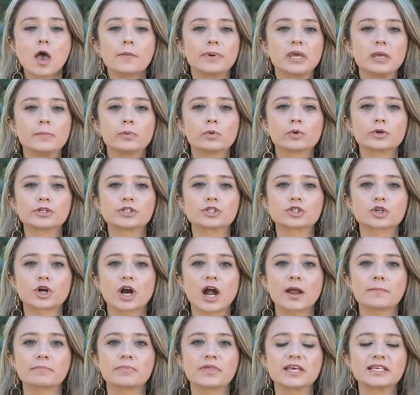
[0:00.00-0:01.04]
People
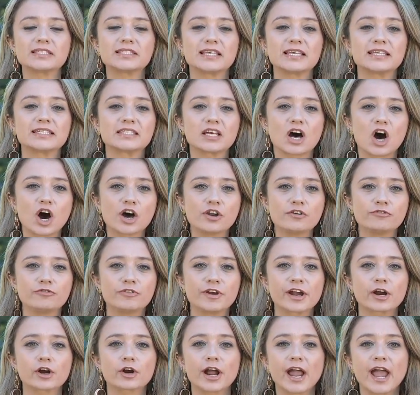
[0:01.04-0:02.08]
describe this as
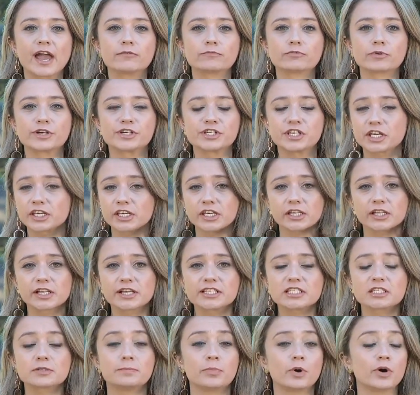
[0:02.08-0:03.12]
unfair and
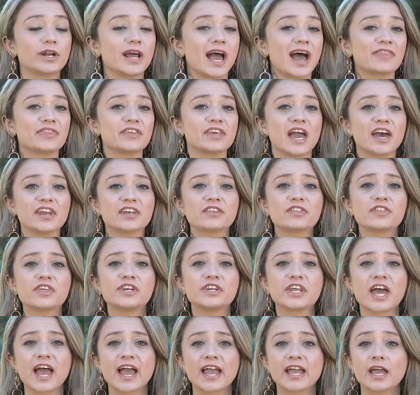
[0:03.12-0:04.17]
ridiculous, but at the end of the
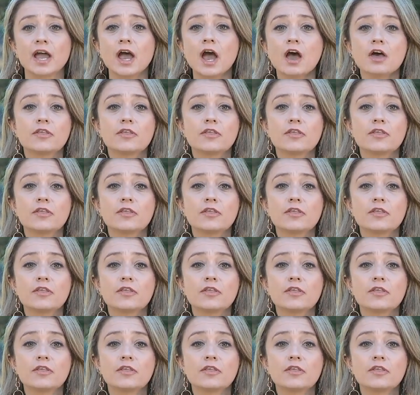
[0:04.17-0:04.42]
day,